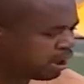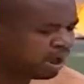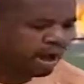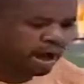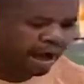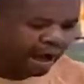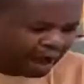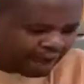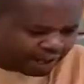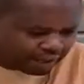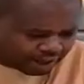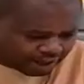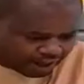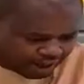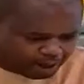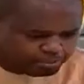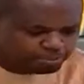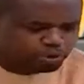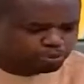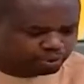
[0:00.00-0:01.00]
I
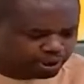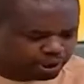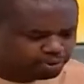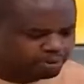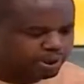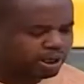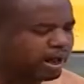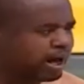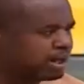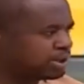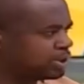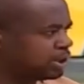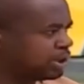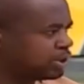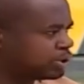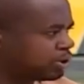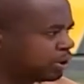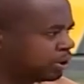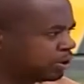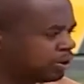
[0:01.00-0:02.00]
come to the
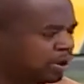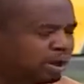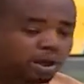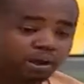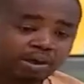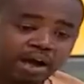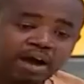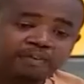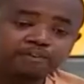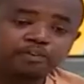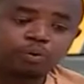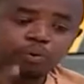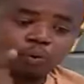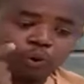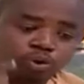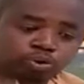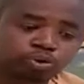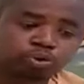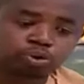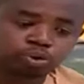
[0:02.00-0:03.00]
realization that if you
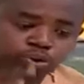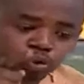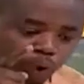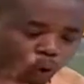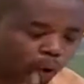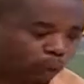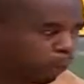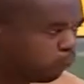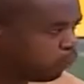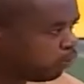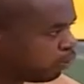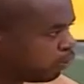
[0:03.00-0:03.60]
want to know